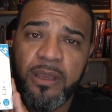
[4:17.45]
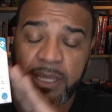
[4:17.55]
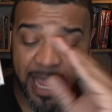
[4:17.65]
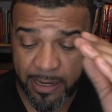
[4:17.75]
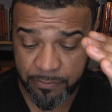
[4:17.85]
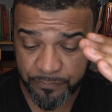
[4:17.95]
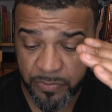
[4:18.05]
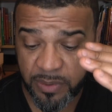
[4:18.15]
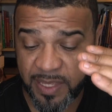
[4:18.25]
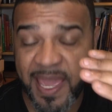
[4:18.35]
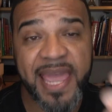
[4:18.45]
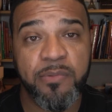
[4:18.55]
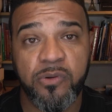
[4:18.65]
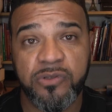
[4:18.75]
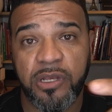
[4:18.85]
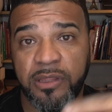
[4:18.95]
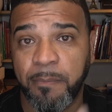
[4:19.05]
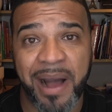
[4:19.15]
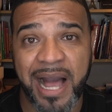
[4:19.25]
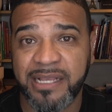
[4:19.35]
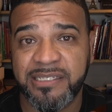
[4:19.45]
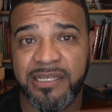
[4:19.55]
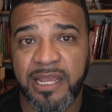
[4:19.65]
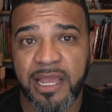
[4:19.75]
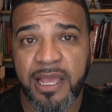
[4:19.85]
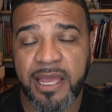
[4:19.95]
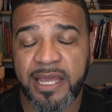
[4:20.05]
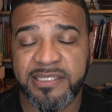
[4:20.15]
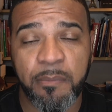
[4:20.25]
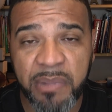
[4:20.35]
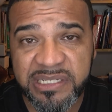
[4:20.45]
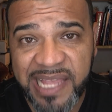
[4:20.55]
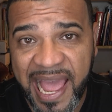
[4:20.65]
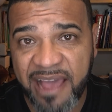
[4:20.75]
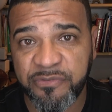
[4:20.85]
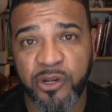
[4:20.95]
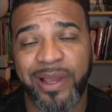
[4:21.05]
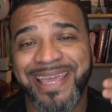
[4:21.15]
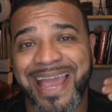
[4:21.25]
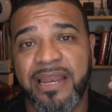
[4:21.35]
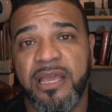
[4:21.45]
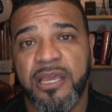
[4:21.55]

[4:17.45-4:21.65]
again, the cables, the box is a must-have. Again,